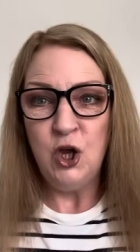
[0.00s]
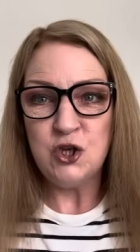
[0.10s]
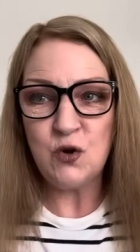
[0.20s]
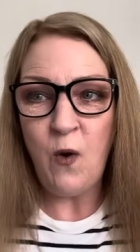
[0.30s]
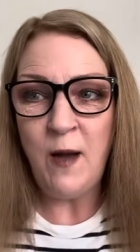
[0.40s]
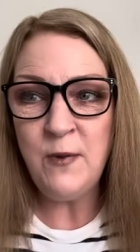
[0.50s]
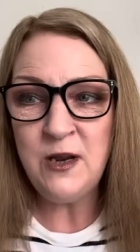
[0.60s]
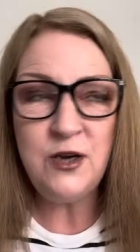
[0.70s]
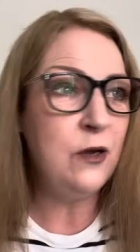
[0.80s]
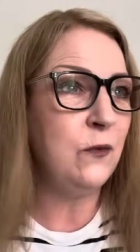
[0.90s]
So what I'm
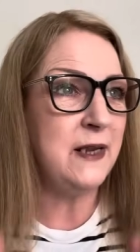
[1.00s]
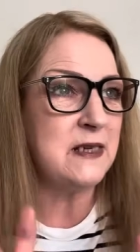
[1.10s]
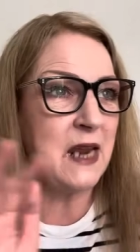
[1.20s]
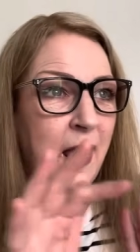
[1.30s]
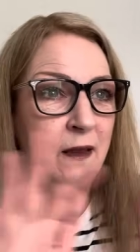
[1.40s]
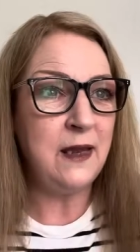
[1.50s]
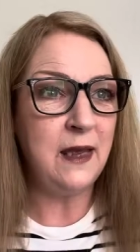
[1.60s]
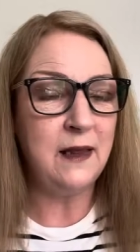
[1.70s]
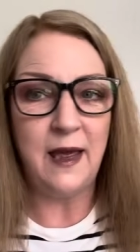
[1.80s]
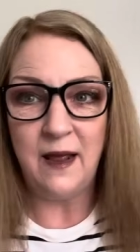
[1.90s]
going to do is
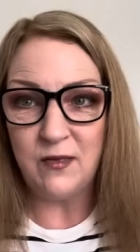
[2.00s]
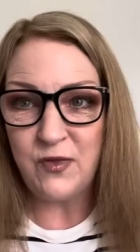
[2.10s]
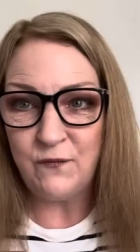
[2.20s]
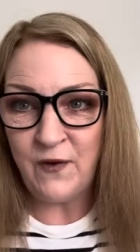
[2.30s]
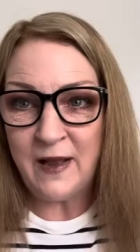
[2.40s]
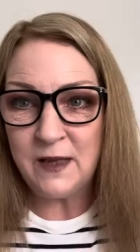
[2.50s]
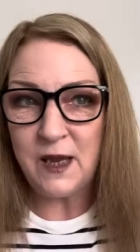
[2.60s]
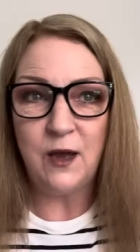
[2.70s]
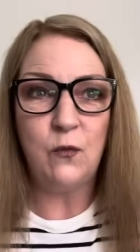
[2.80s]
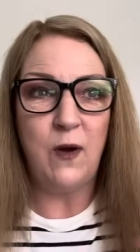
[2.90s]
calculate the
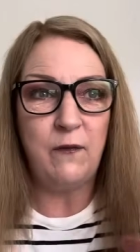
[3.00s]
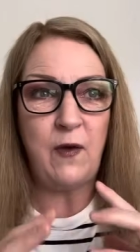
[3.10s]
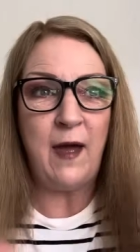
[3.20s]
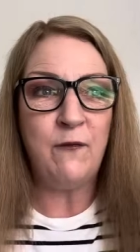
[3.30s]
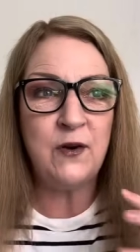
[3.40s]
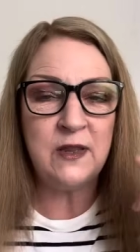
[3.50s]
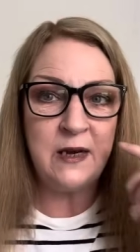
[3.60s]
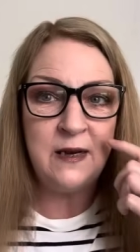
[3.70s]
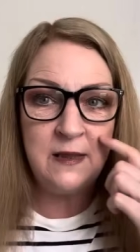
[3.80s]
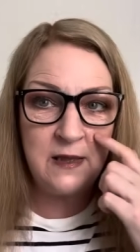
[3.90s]
value of
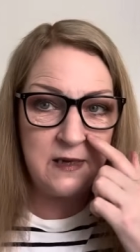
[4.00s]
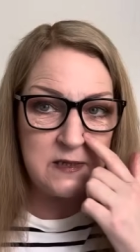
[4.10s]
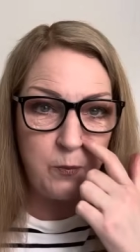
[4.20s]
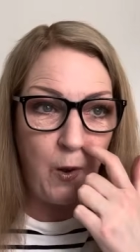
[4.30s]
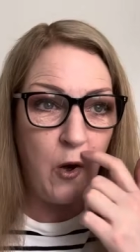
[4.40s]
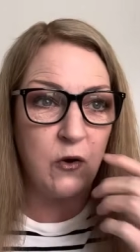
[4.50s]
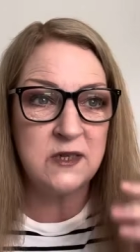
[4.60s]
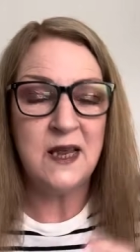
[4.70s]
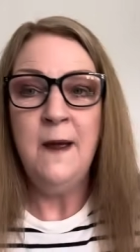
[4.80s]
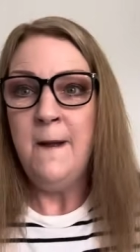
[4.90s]
everything in this
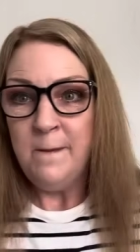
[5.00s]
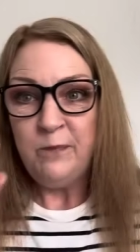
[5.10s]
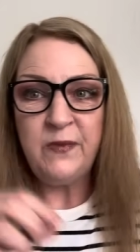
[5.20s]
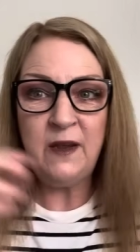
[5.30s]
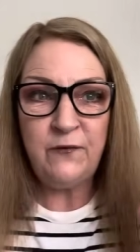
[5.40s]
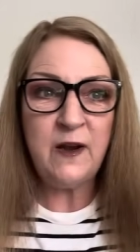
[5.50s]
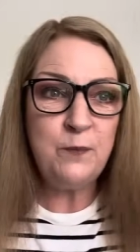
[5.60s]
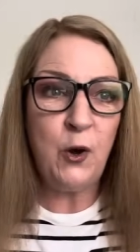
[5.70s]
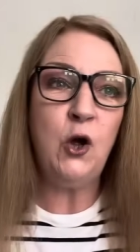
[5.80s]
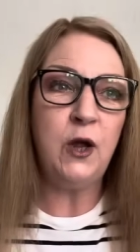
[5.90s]
box if I
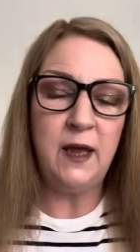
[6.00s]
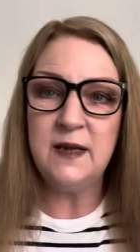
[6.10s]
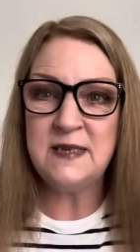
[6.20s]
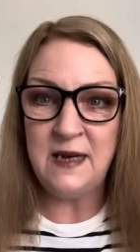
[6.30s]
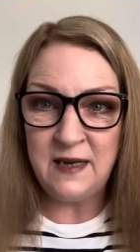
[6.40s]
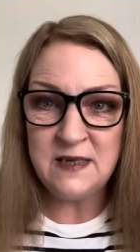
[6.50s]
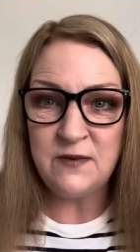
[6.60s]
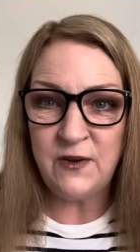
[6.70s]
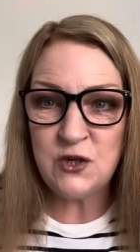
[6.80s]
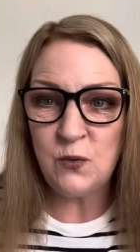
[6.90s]
bought it as an
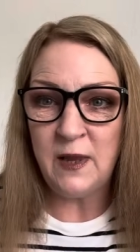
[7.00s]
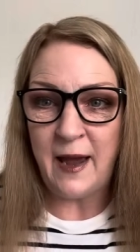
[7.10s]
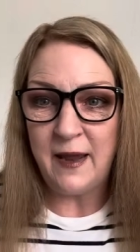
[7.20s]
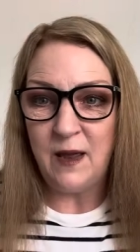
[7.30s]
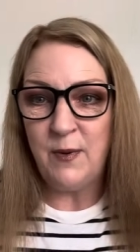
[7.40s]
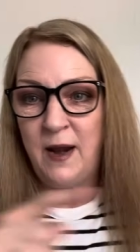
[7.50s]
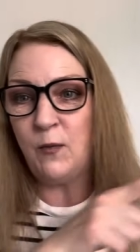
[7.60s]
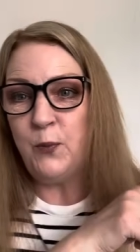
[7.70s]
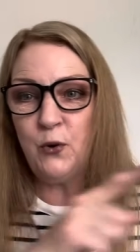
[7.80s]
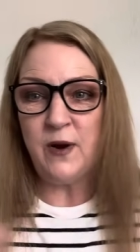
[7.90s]
individual item and I'll
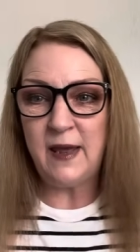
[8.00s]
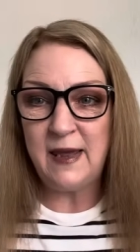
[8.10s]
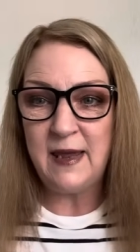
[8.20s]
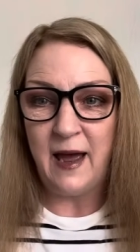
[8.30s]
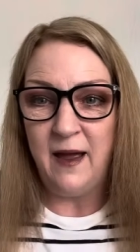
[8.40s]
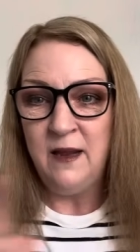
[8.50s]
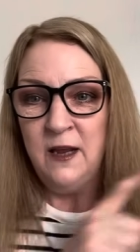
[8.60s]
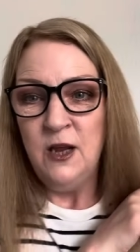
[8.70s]
put it here